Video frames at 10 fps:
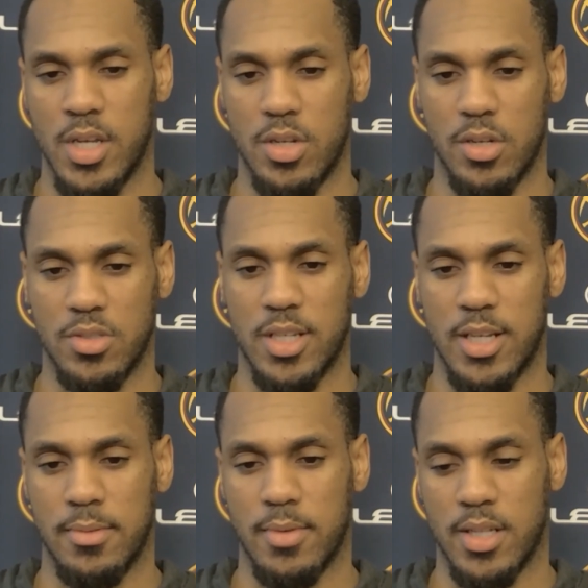you know,
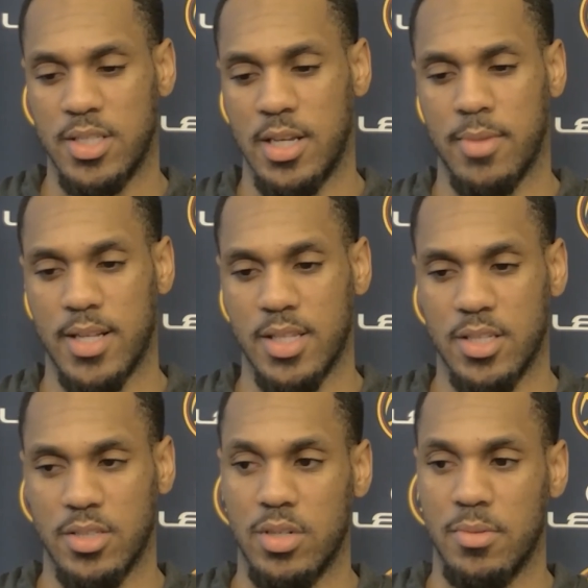team a team like
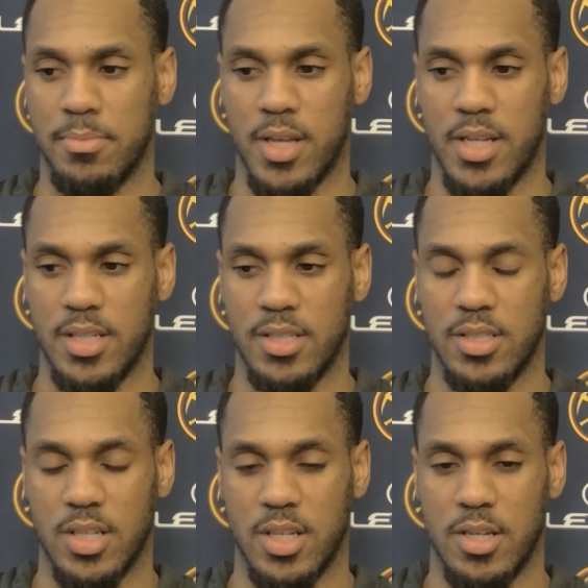this. We done played this
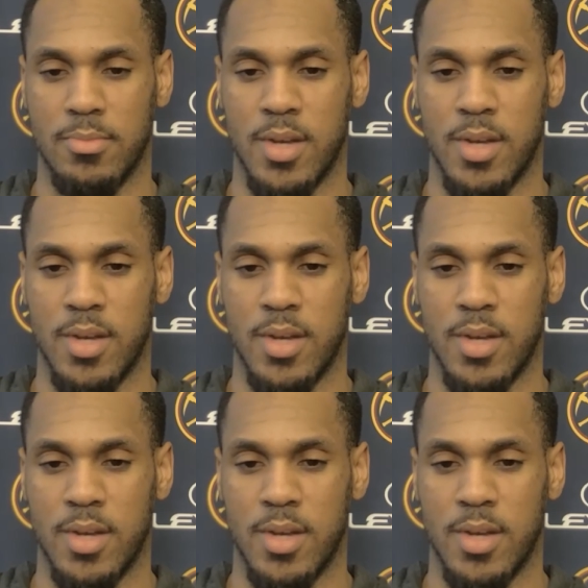team